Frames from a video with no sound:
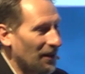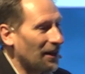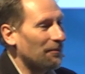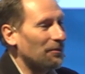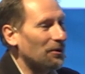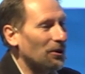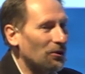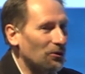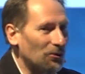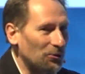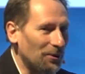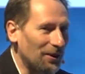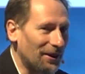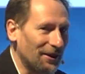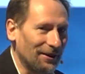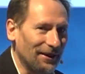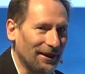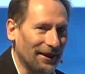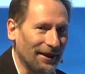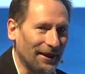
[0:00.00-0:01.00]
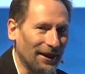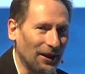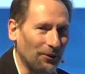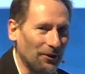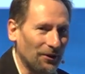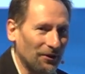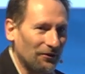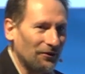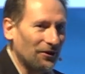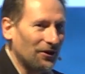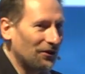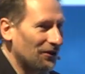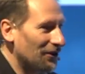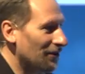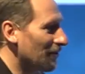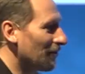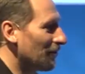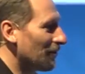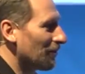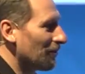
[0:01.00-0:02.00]
how many holes we can dig an hour. This
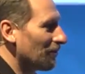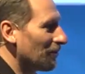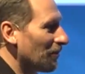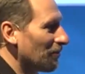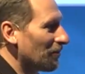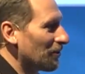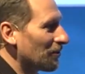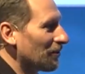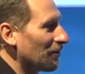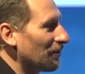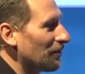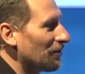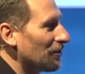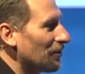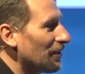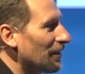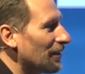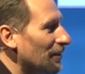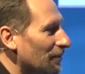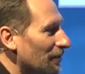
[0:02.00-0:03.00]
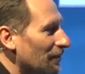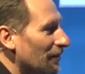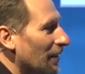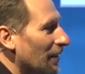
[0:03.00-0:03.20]
is not what we're trying to achieve with